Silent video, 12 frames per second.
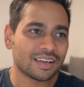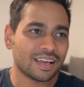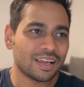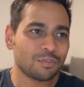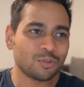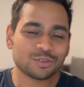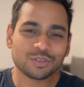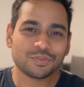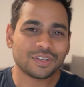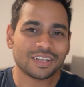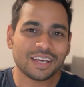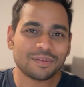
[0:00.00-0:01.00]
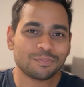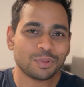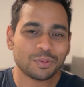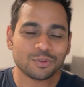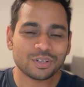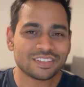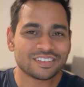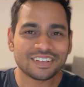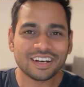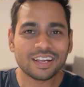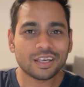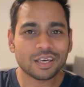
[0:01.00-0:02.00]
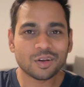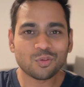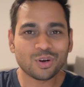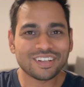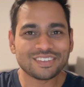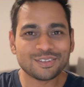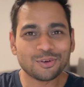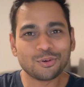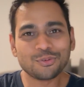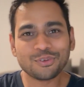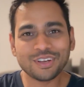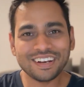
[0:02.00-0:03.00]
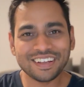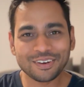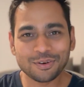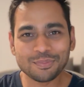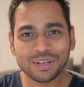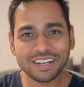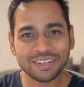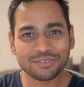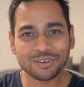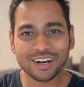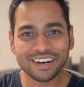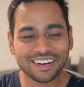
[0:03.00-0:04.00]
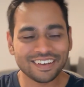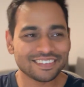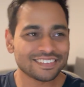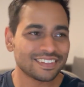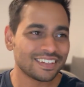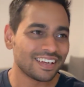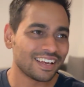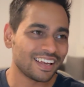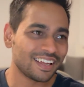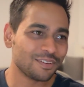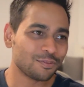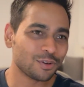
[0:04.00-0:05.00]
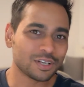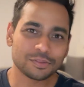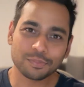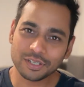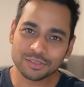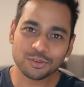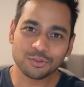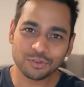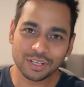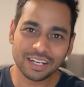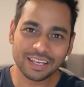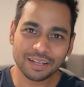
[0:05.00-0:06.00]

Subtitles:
And most of the time, people doesn't really care what is your feeling or belief or ideas. And if you express your feeling